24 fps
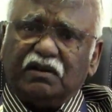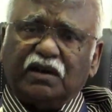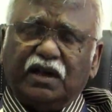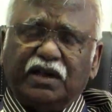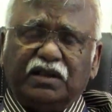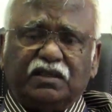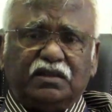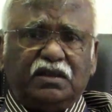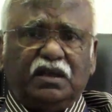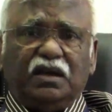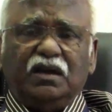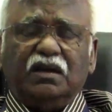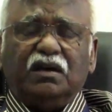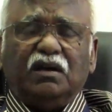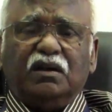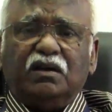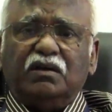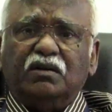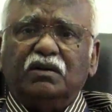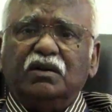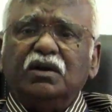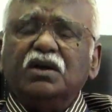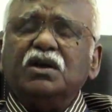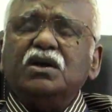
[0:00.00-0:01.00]
I think,
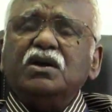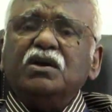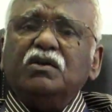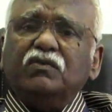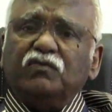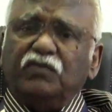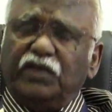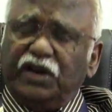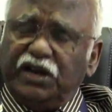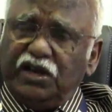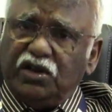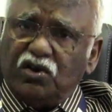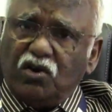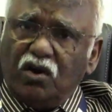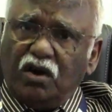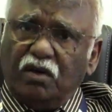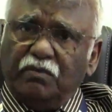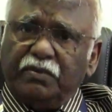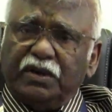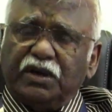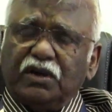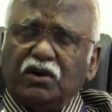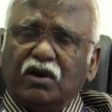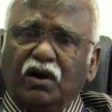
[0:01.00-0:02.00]
are very
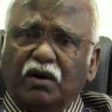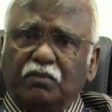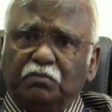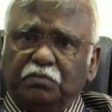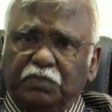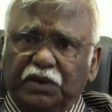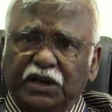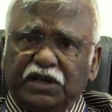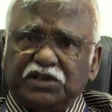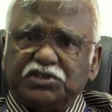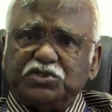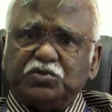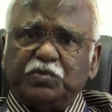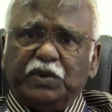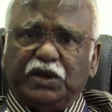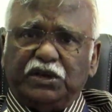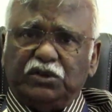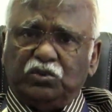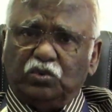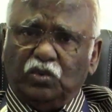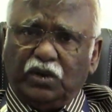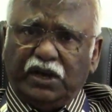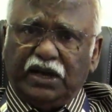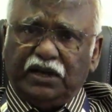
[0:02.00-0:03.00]
common complex where
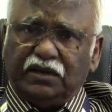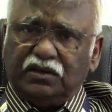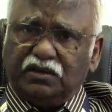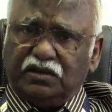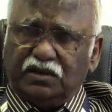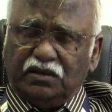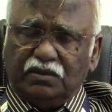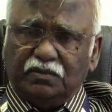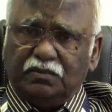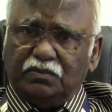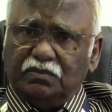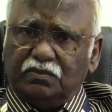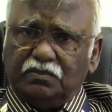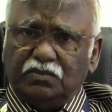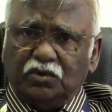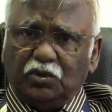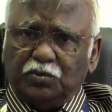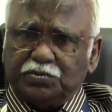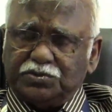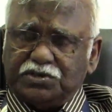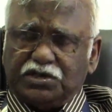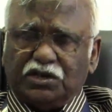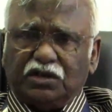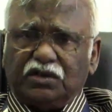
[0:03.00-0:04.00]
you get
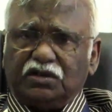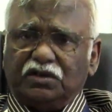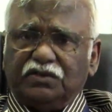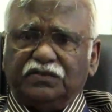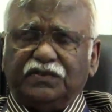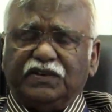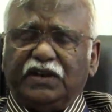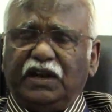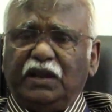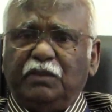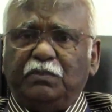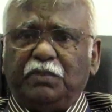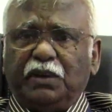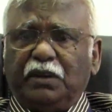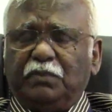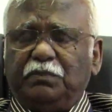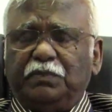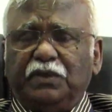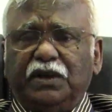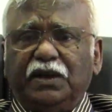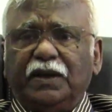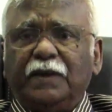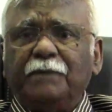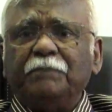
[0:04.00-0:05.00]
obstructive sleep
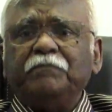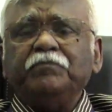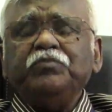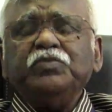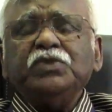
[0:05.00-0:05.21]
apnea.